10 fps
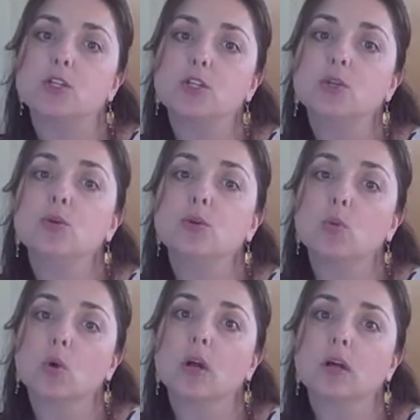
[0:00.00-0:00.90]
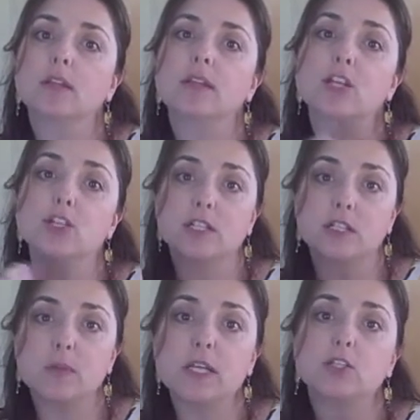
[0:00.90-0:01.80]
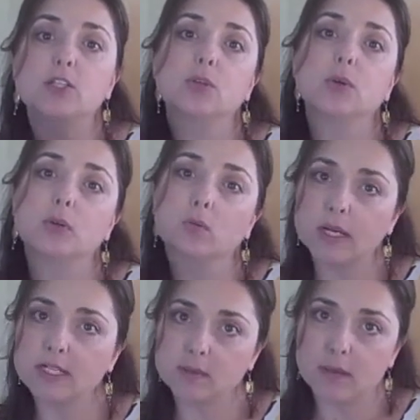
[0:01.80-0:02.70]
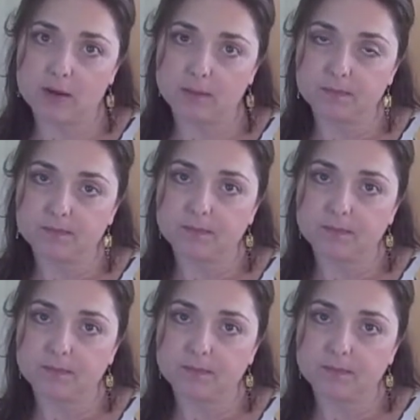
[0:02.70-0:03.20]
to the world that she speaks to and writes about.